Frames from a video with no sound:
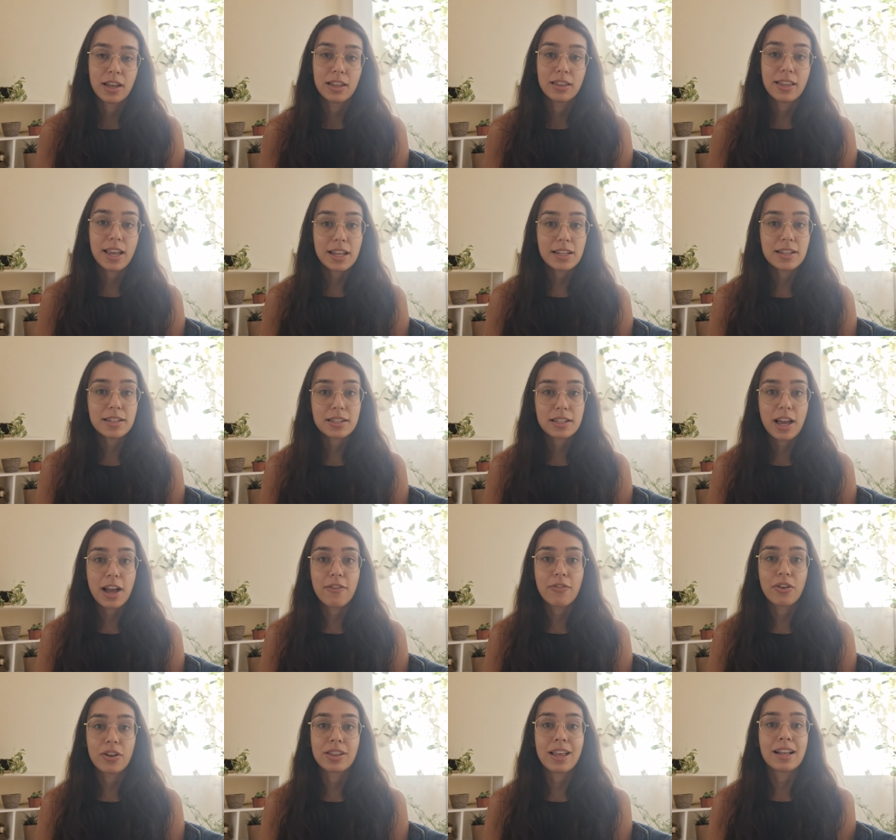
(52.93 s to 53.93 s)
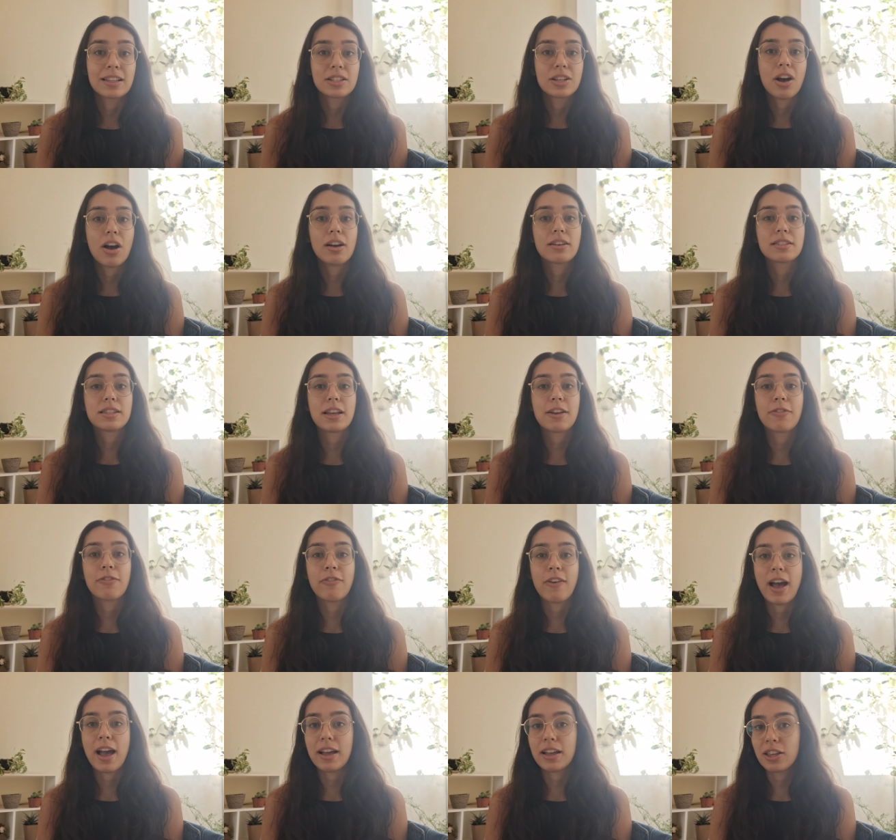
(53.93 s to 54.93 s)
They discovered that toxic
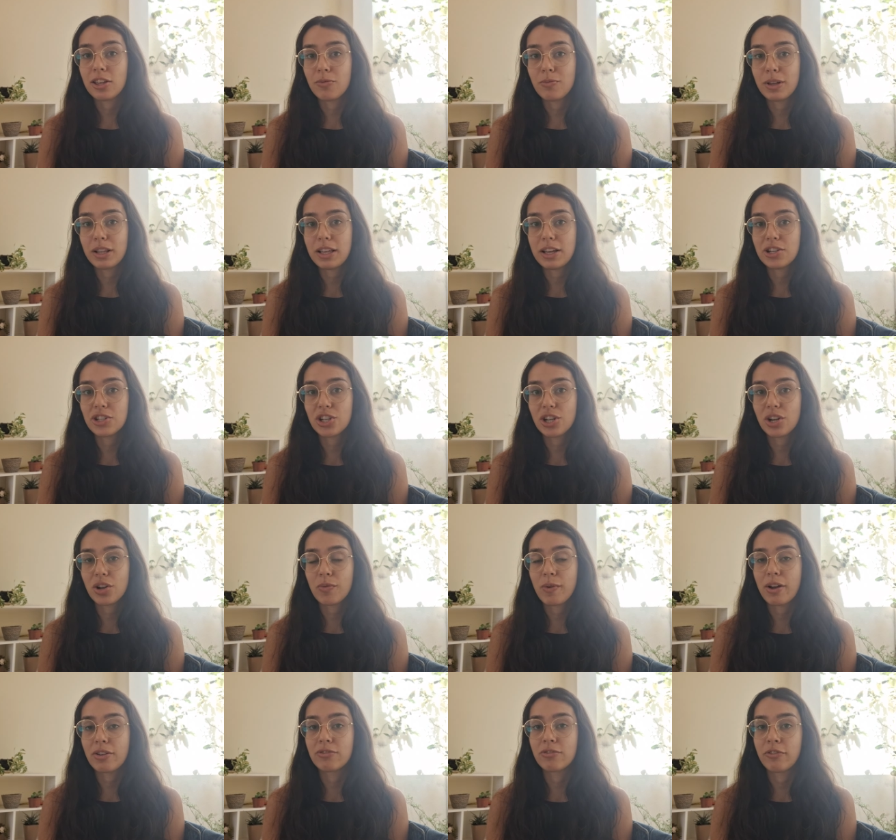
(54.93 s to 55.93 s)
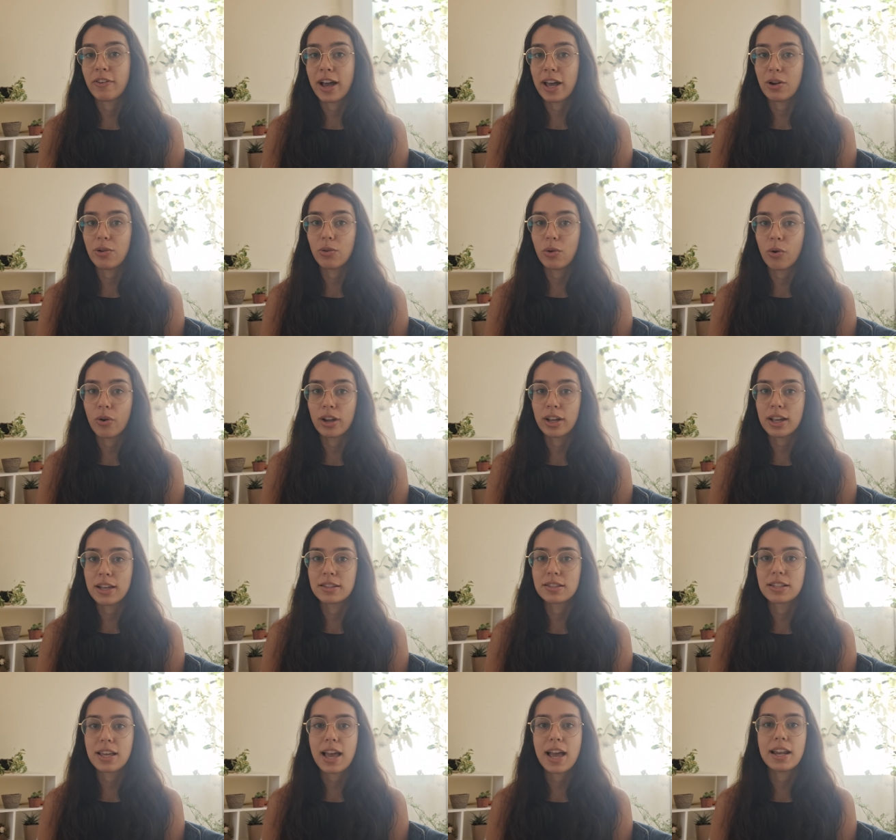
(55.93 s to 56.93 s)
fat accumulation around vital
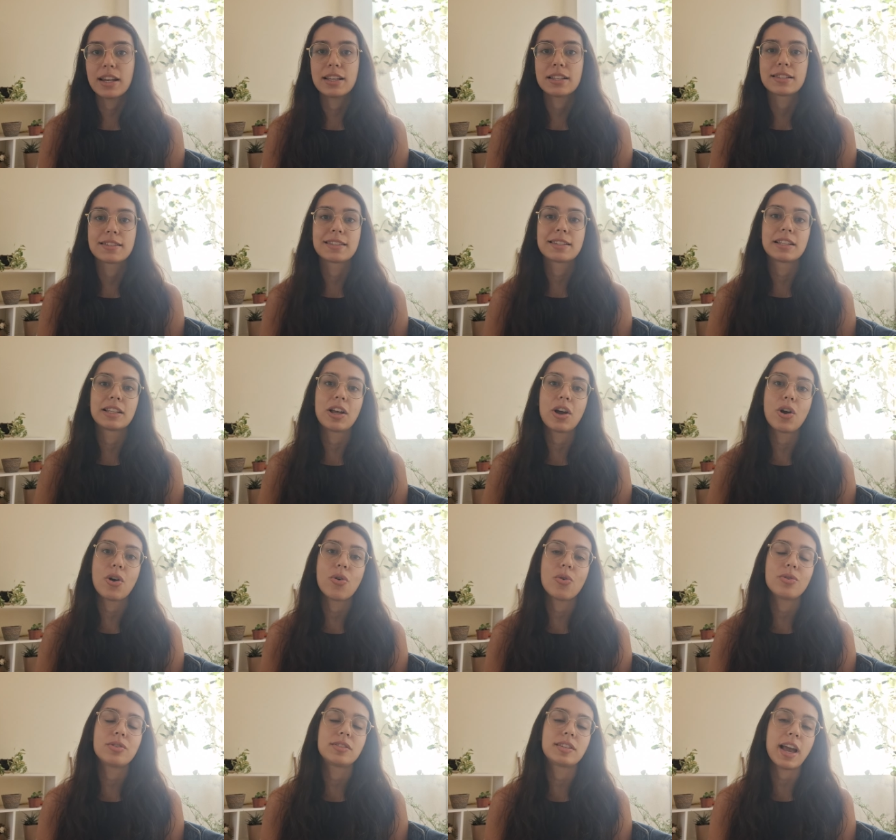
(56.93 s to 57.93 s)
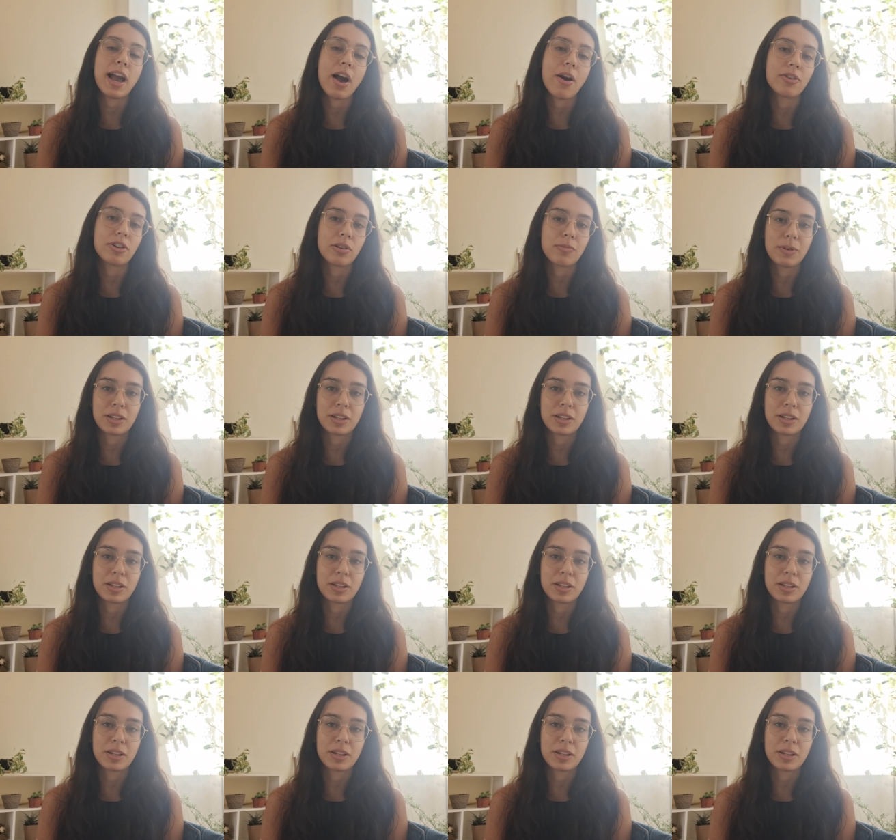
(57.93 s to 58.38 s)
organs can slow down your